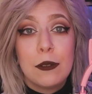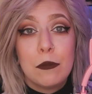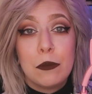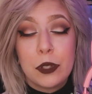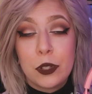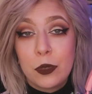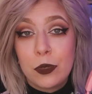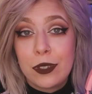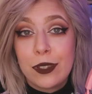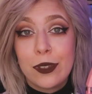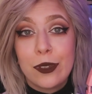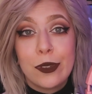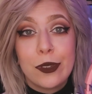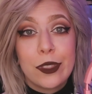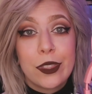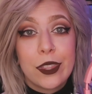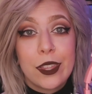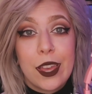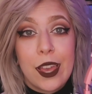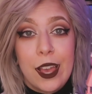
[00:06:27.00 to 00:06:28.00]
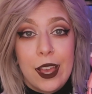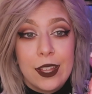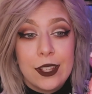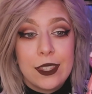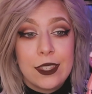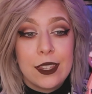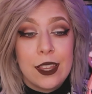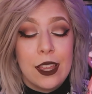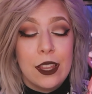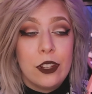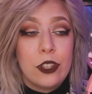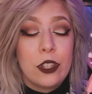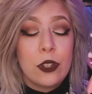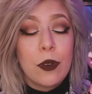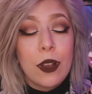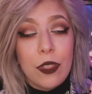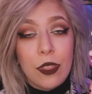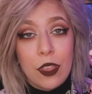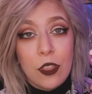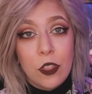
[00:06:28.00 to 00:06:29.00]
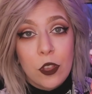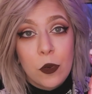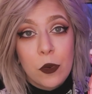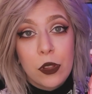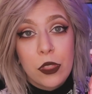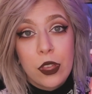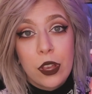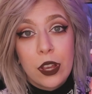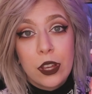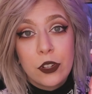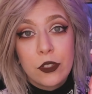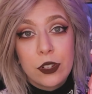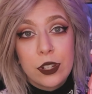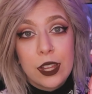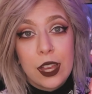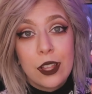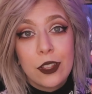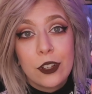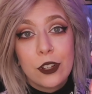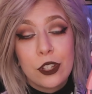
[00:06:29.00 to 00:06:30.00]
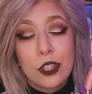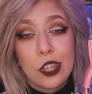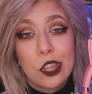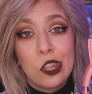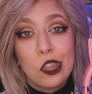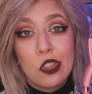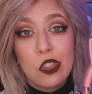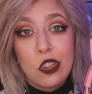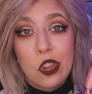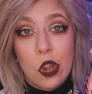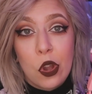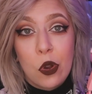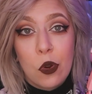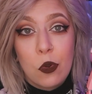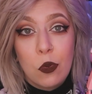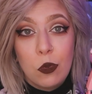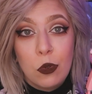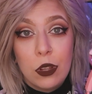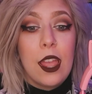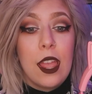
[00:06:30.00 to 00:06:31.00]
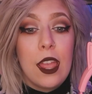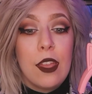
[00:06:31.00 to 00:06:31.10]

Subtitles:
Bluetooth headset. Do I think they're worth $100? No.